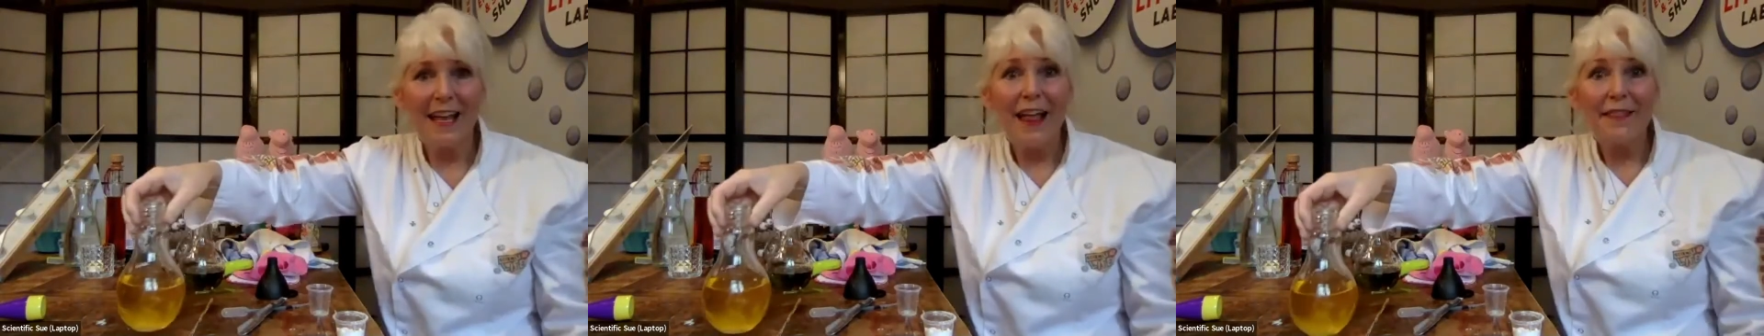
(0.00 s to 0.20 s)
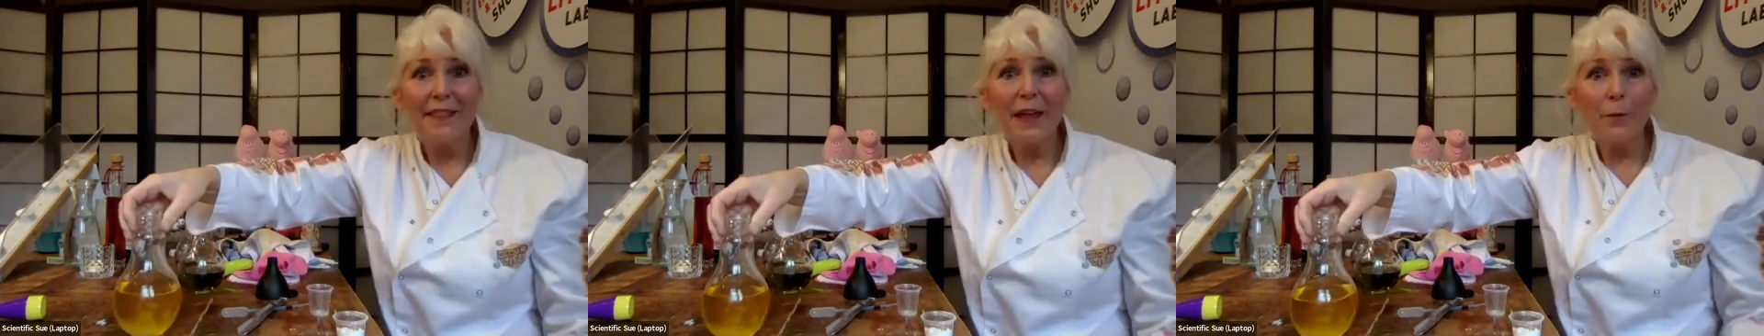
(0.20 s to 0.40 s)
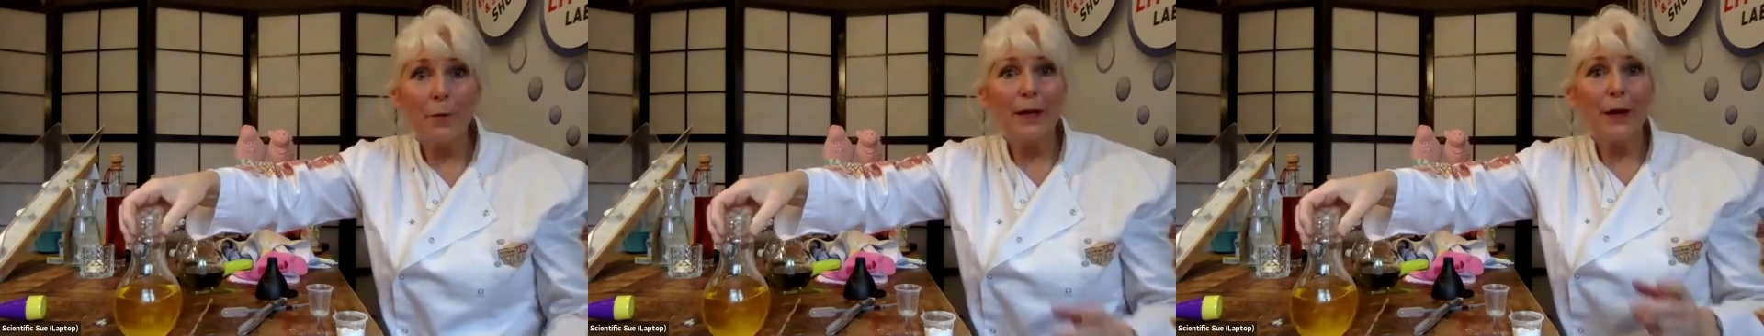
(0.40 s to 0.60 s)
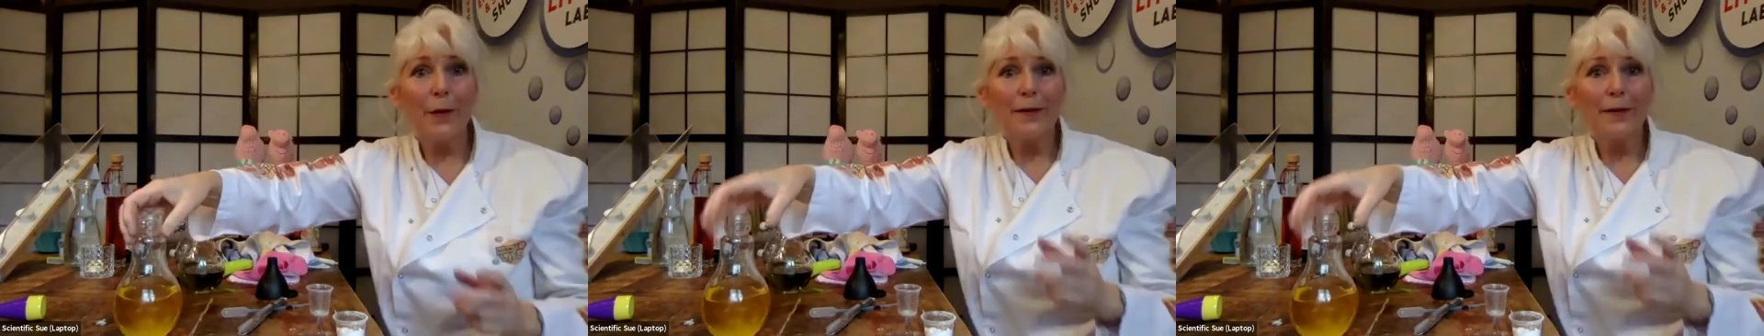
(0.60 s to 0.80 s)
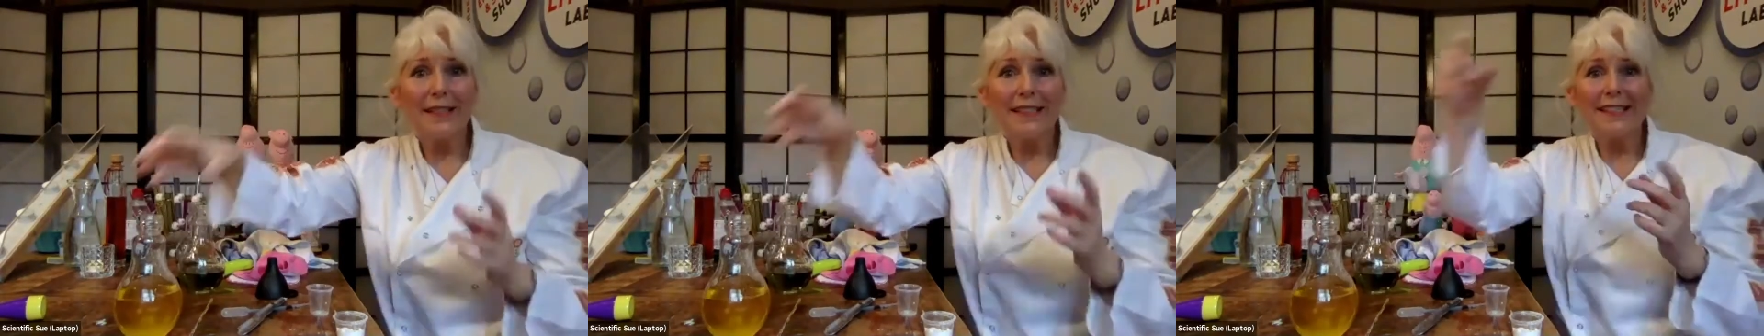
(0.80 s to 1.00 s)
that we're going
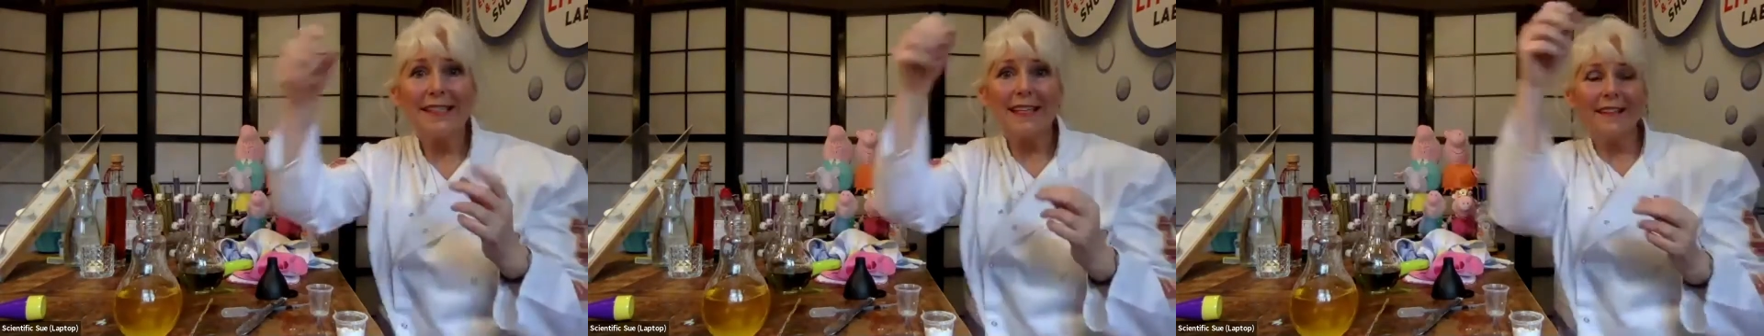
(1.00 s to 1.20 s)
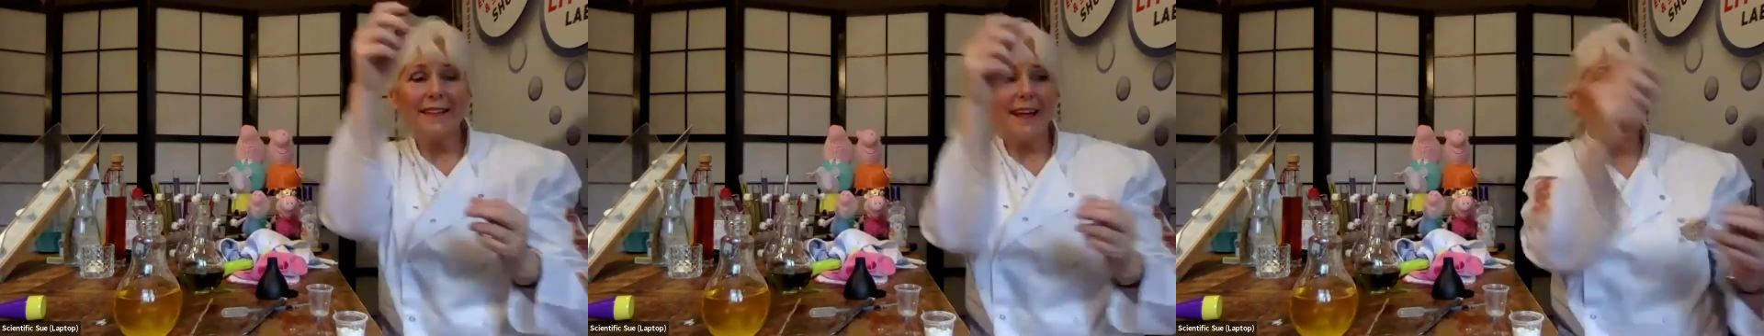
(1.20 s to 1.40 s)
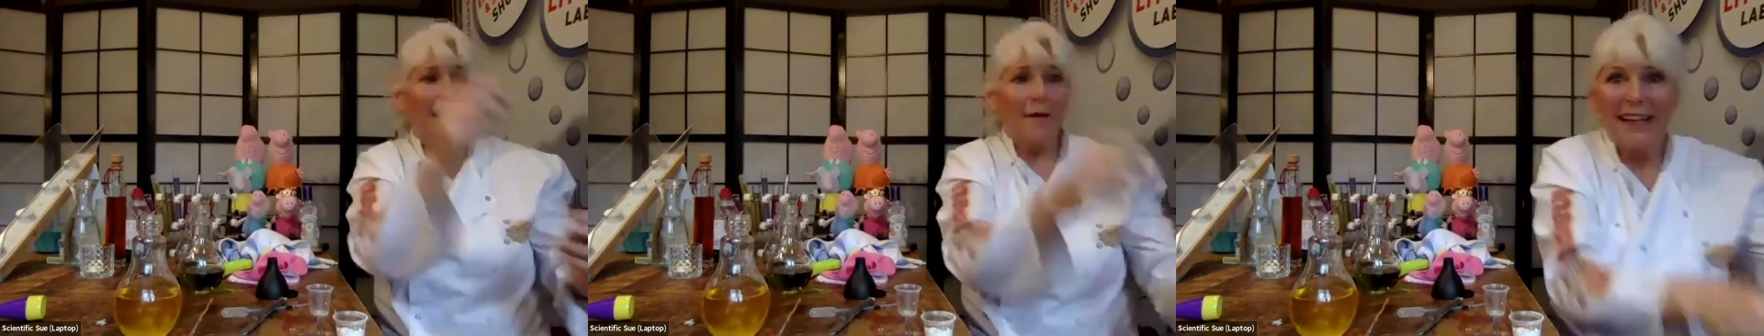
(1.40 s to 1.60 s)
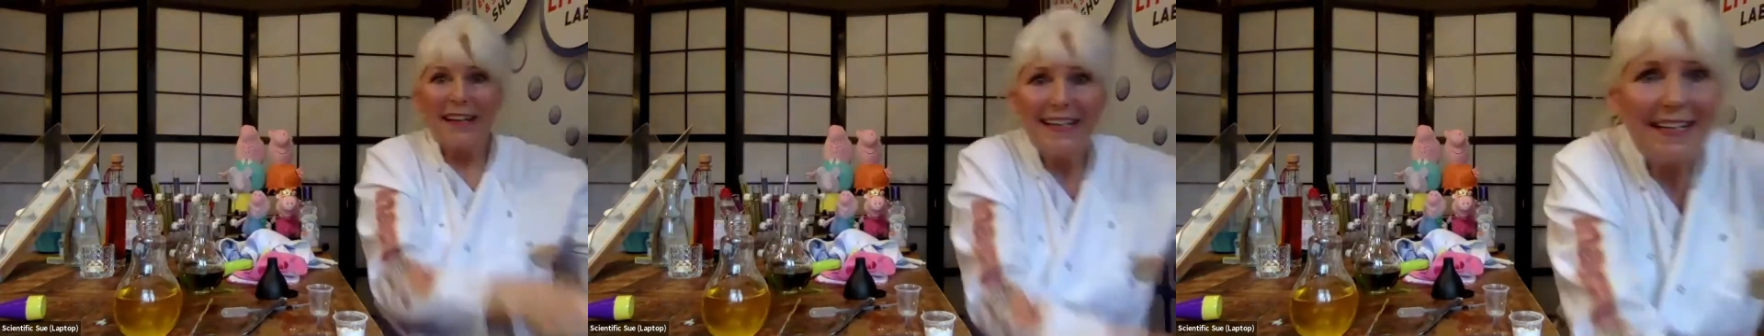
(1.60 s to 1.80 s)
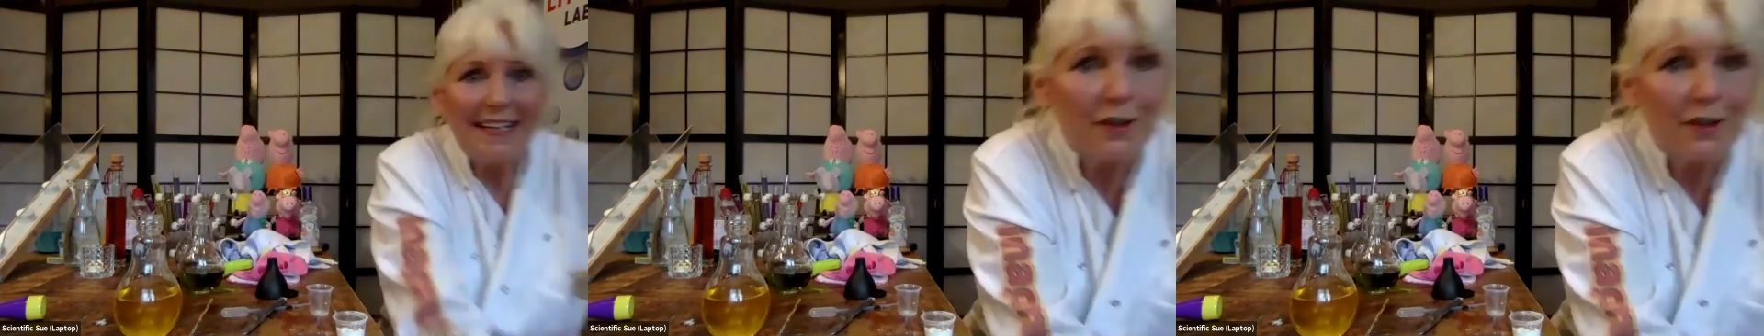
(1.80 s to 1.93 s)
to see there, I'm going to need a